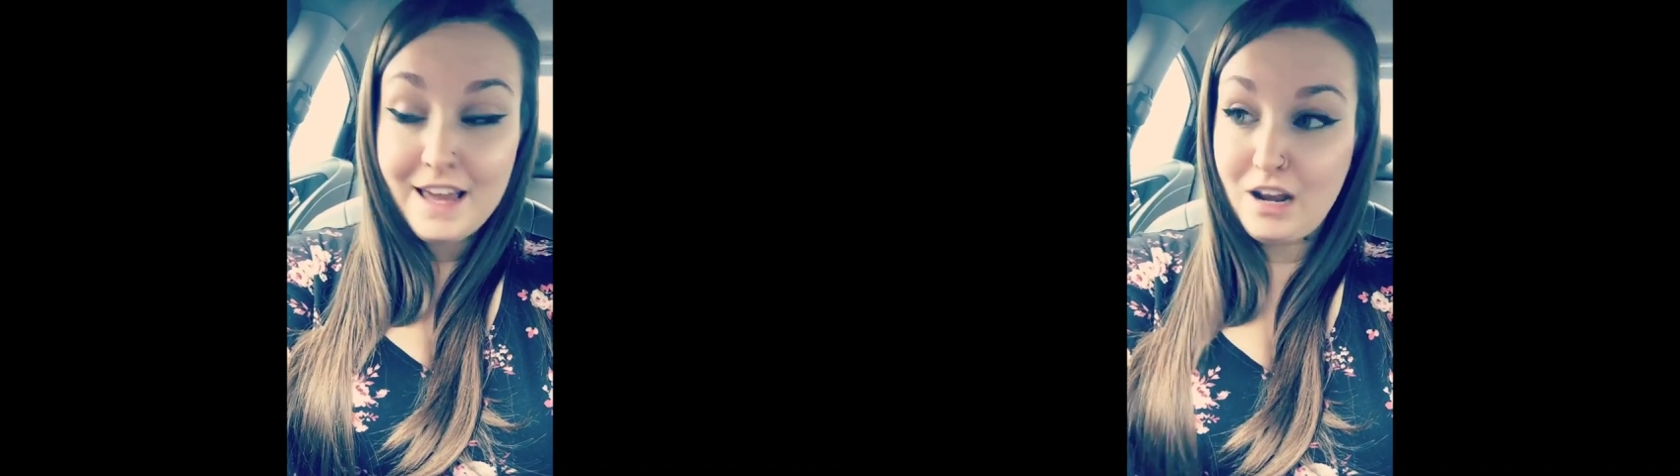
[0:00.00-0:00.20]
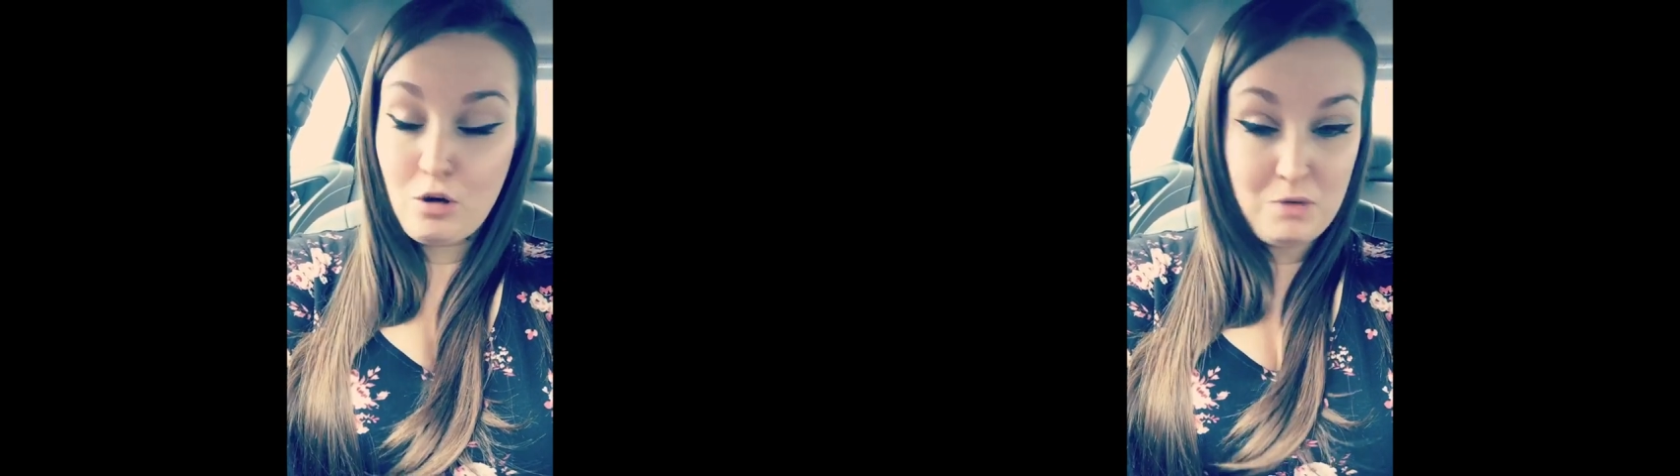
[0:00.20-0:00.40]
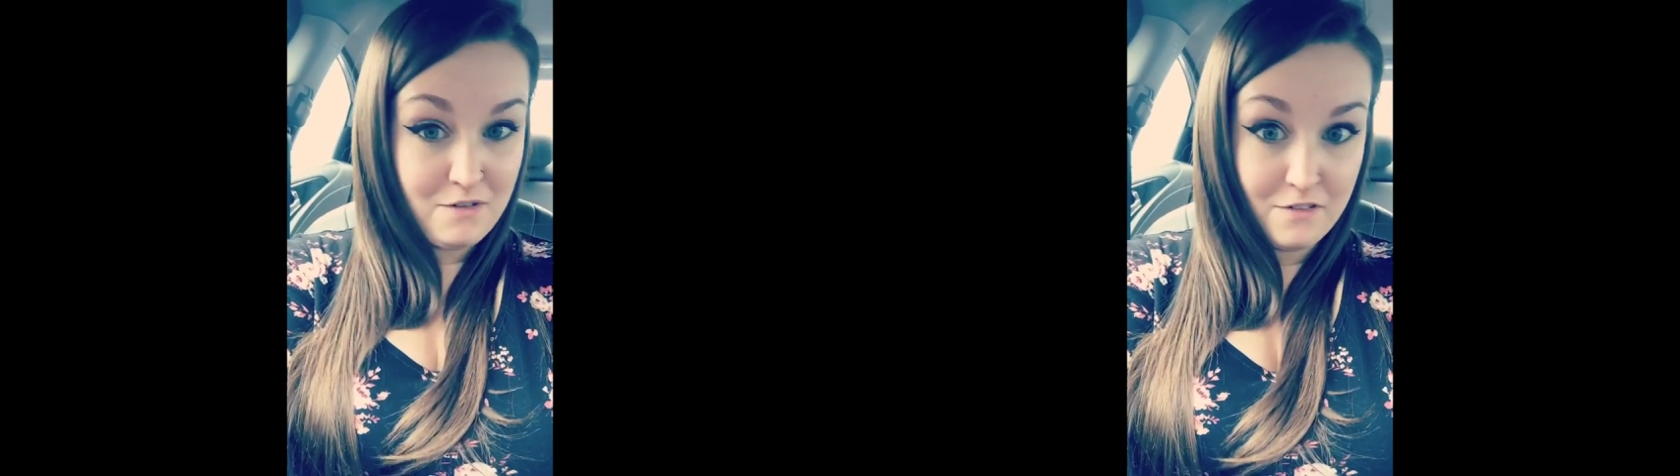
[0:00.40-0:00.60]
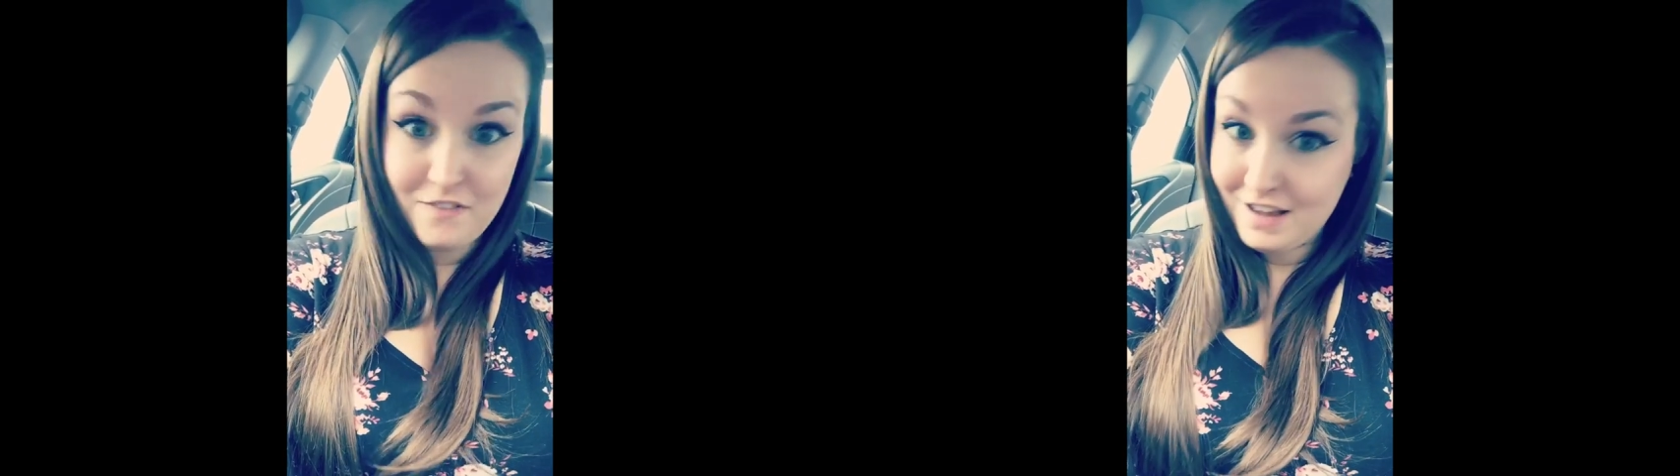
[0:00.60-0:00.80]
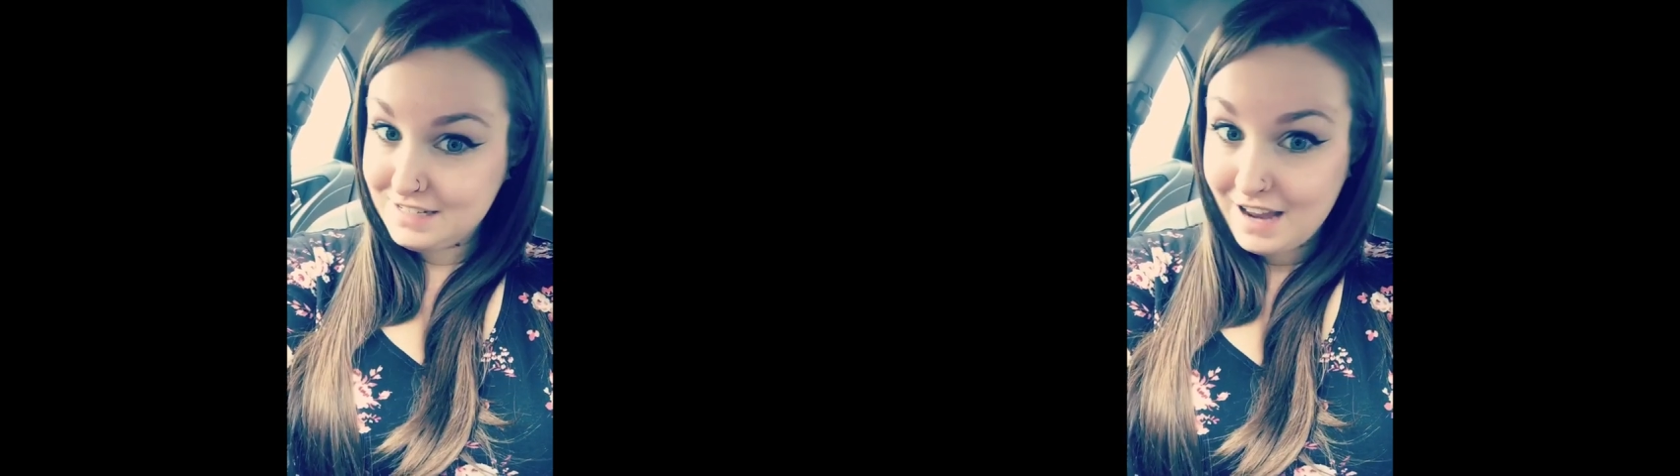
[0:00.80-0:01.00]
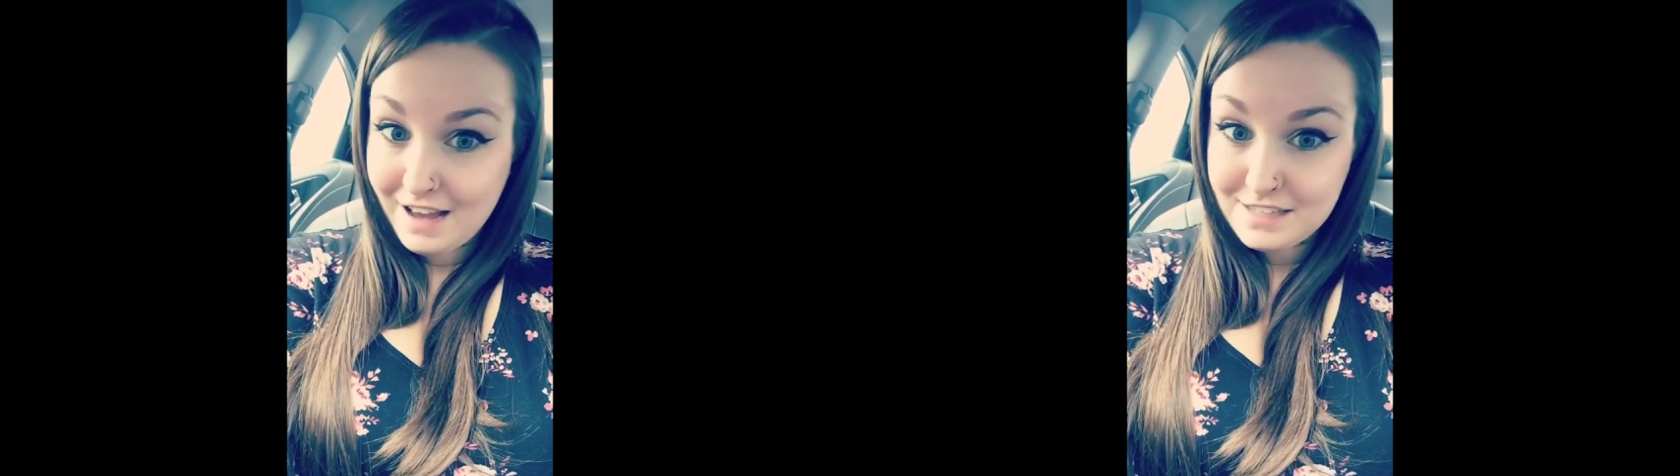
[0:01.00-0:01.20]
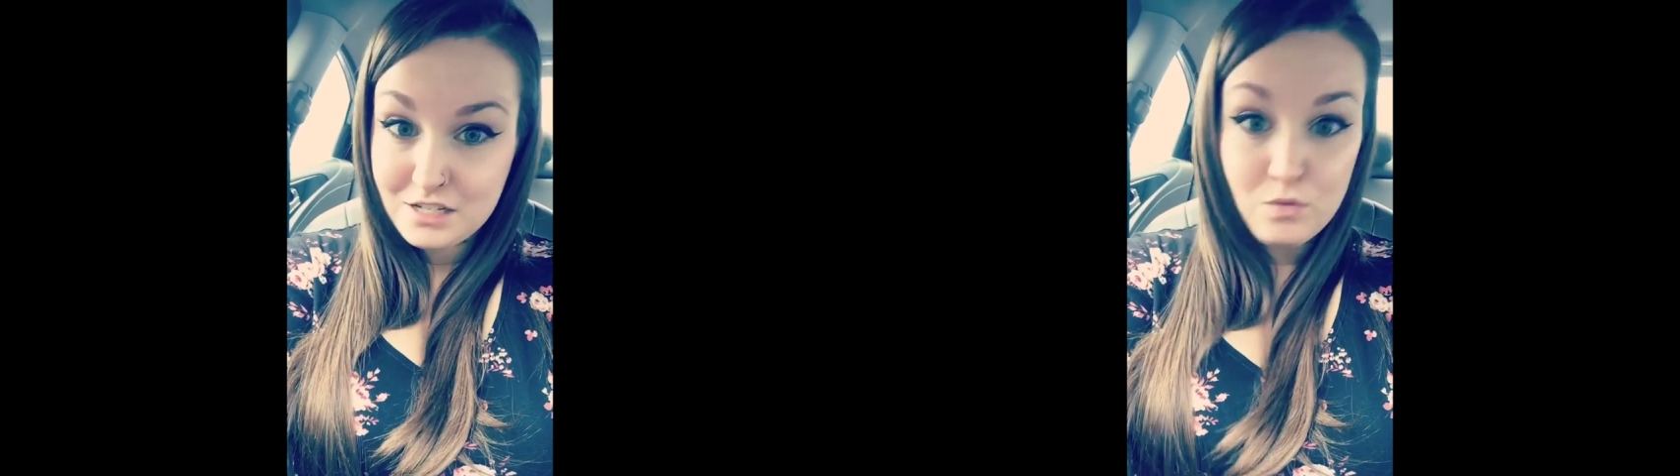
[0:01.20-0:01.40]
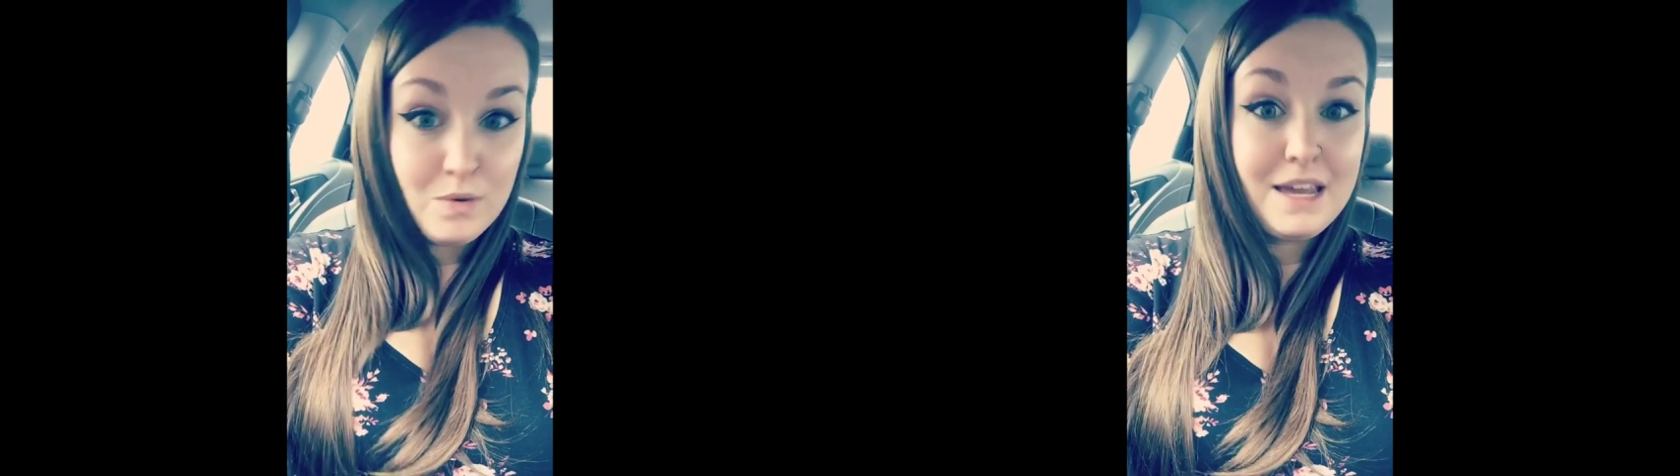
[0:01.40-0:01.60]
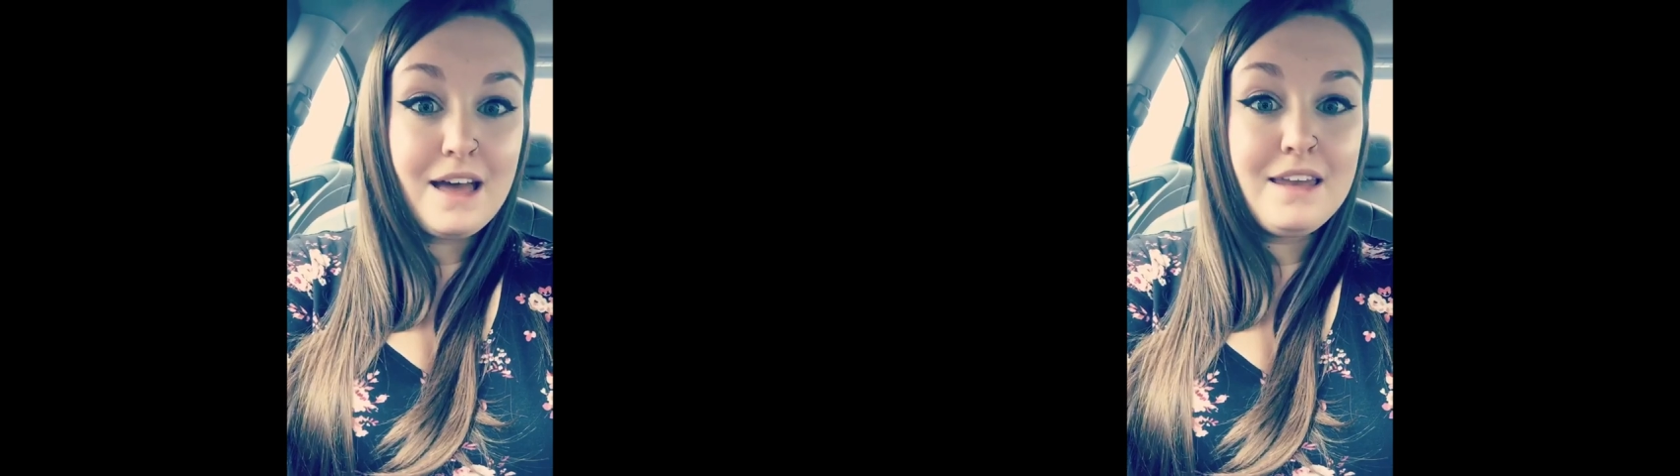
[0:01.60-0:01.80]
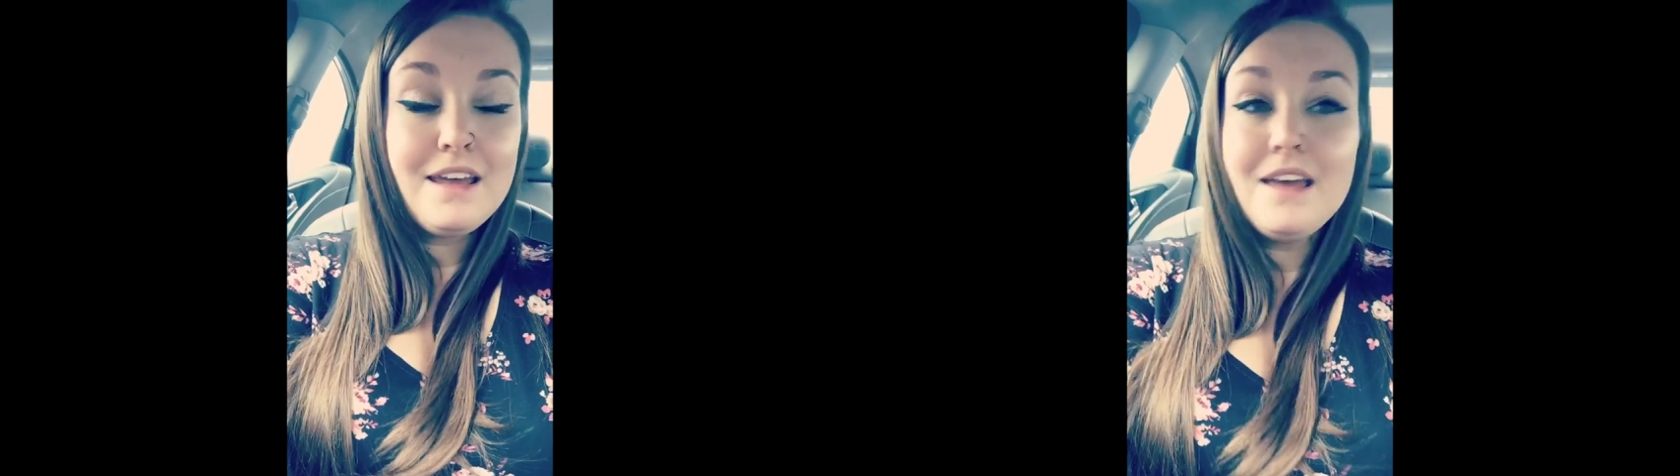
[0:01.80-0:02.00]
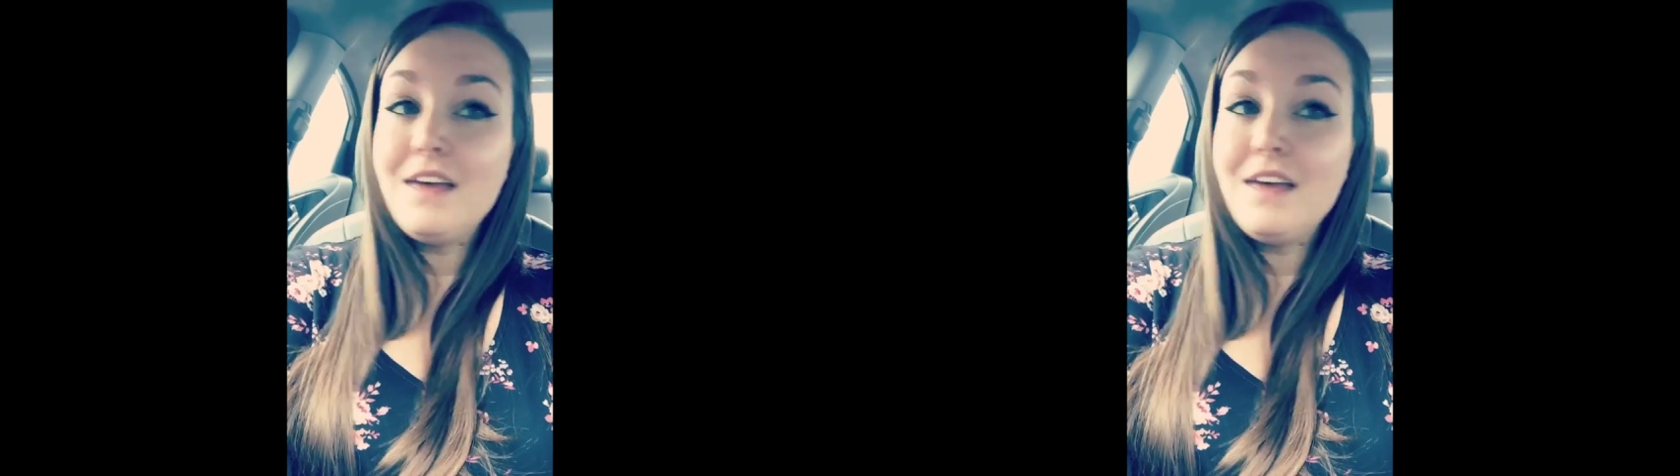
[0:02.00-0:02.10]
and I hope you have a fantastic weekend.